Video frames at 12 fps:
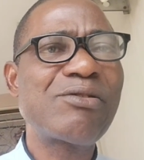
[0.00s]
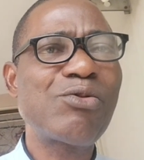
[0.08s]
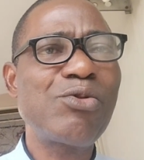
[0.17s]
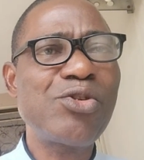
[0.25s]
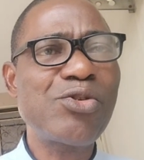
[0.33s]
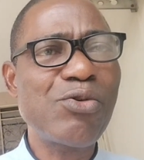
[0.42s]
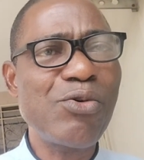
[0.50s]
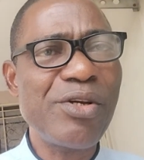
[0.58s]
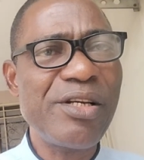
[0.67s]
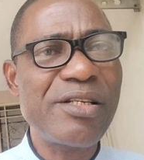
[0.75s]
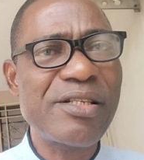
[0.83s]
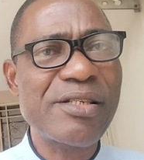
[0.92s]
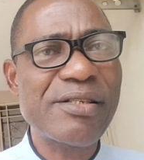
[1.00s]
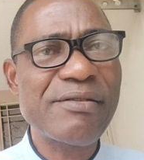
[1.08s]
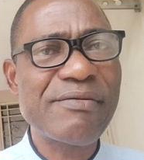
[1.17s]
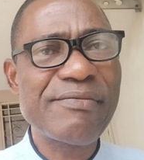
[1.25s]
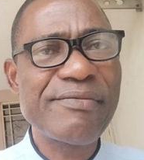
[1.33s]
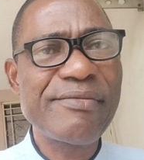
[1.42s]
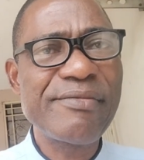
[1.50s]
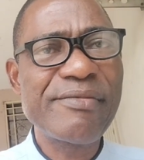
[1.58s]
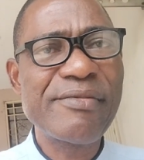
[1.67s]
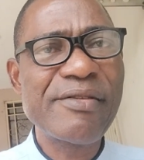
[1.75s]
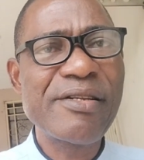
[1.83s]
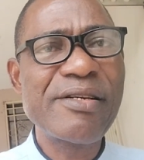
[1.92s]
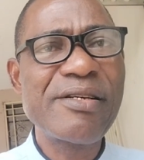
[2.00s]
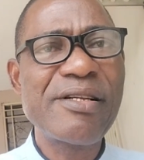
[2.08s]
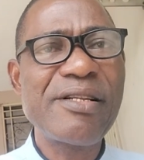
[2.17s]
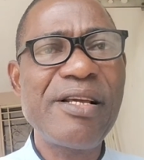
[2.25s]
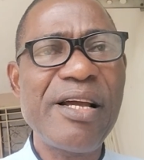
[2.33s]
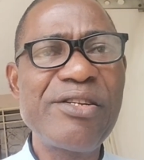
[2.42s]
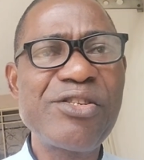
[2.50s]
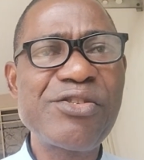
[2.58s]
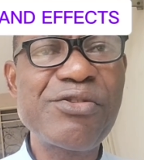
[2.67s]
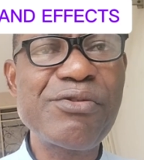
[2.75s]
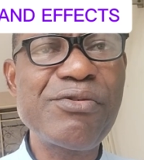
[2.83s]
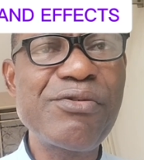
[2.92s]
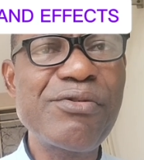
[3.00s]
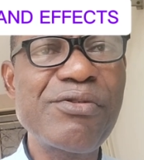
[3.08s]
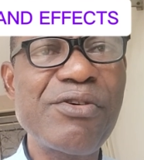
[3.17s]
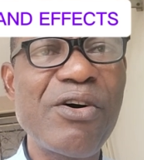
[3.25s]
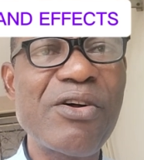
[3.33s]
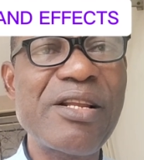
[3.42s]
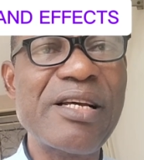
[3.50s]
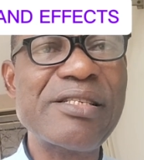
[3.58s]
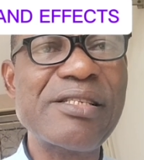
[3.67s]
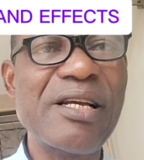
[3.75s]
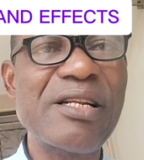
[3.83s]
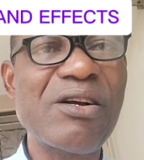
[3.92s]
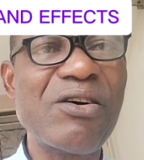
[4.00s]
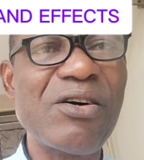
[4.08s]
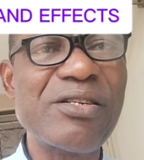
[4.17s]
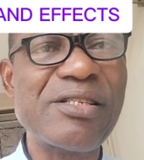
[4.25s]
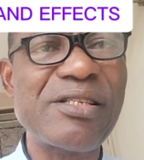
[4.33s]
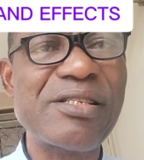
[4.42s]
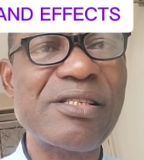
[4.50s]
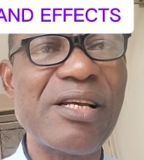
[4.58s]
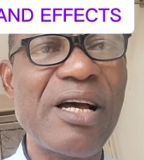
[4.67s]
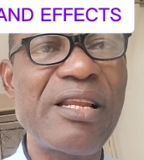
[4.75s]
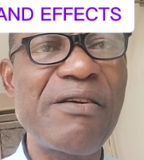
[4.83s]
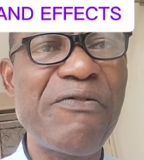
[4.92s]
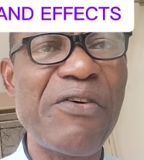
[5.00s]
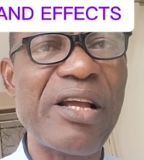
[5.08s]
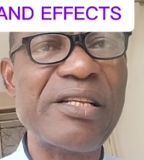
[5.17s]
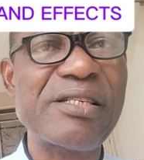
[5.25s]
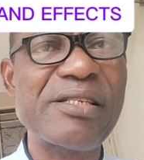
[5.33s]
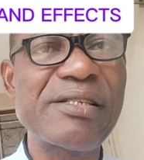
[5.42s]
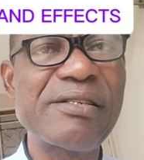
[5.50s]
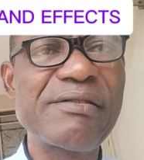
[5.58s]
to show it. Then 2, understand causes and effects.